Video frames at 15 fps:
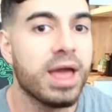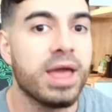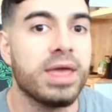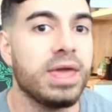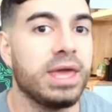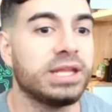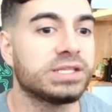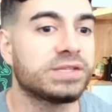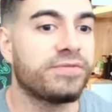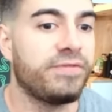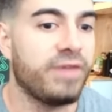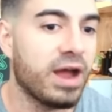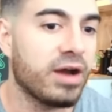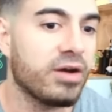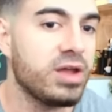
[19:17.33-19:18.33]
It is
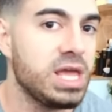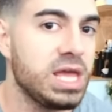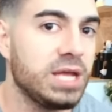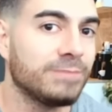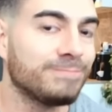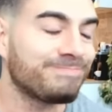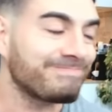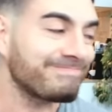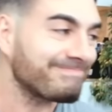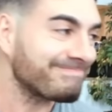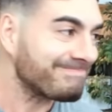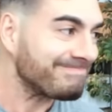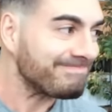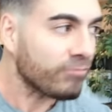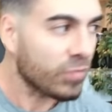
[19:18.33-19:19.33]
very
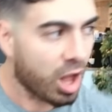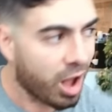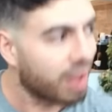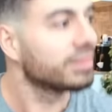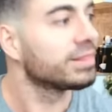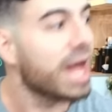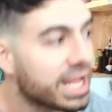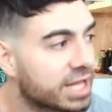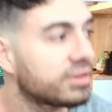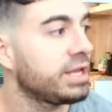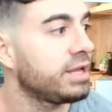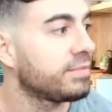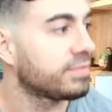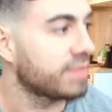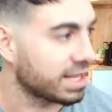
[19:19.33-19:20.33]

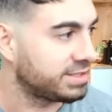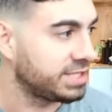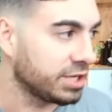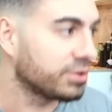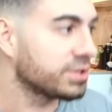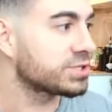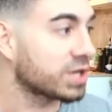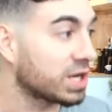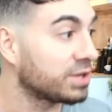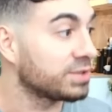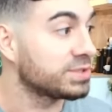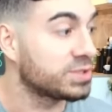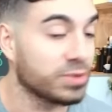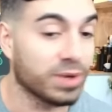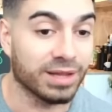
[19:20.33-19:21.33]
unlikely that dealers are going
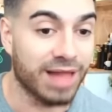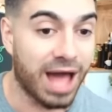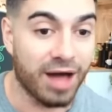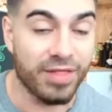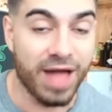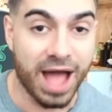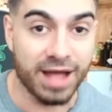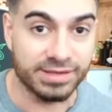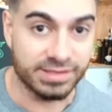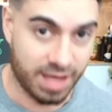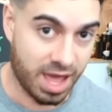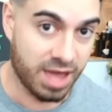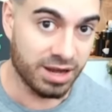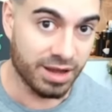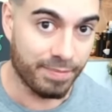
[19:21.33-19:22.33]
to allow that to
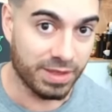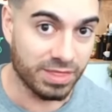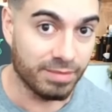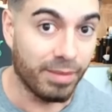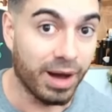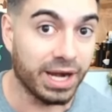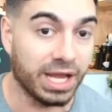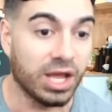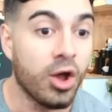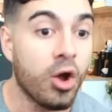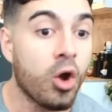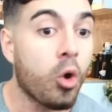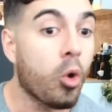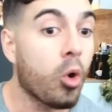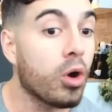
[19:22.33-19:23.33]
end up in the money.
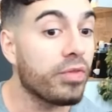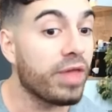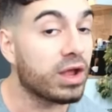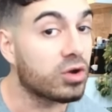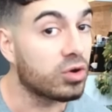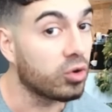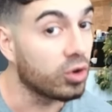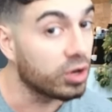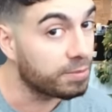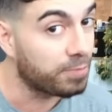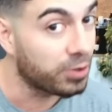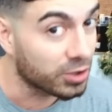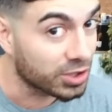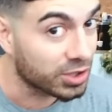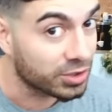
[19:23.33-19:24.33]
Or they could
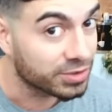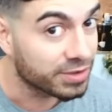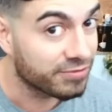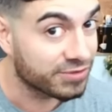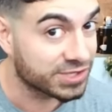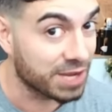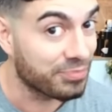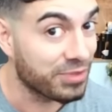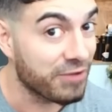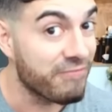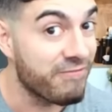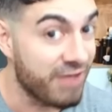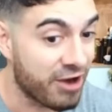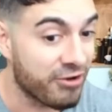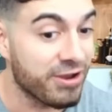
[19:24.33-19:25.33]
pull something
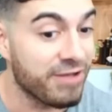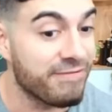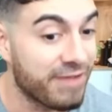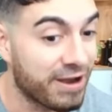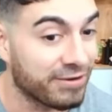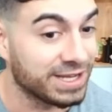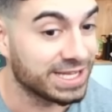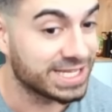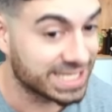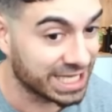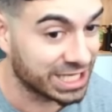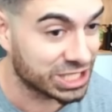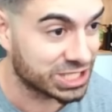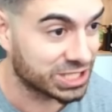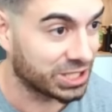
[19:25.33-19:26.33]
very, very
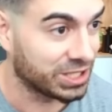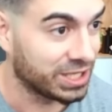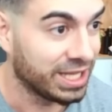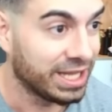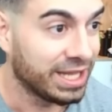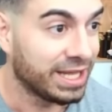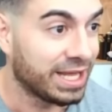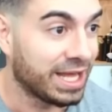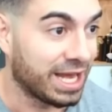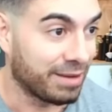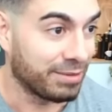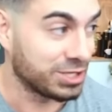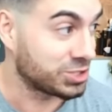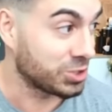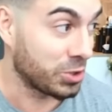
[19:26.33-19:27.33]
sinister. And I'm
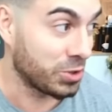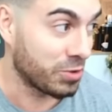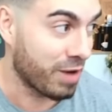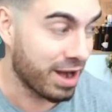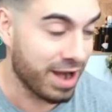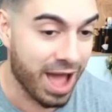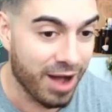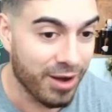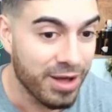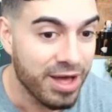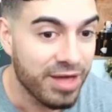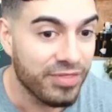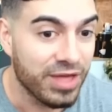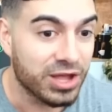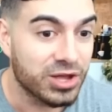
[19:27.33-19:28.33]
going to show you right now.
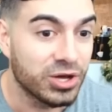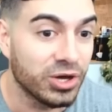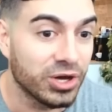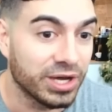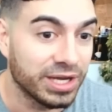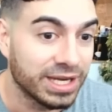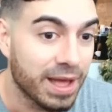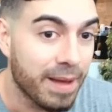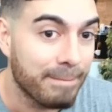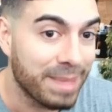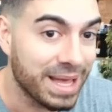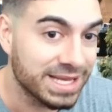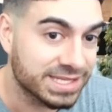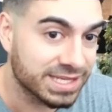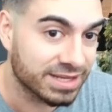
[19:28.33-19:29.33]
They could
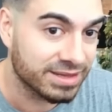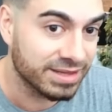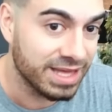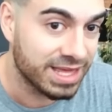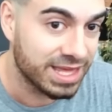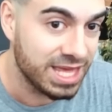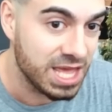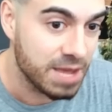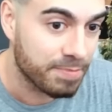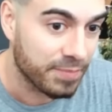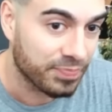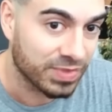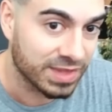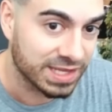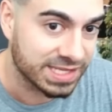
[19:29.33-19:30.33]
basically keep
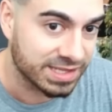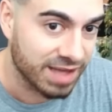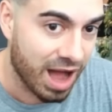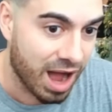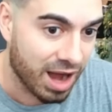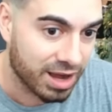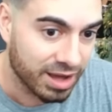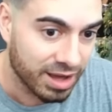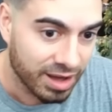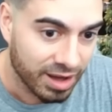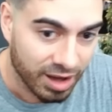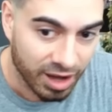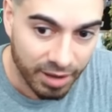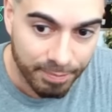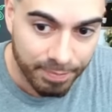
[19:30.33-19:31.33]
the stock
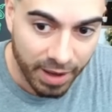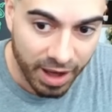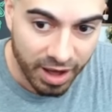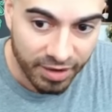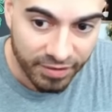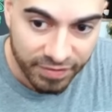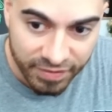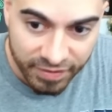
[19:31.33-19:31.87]
above,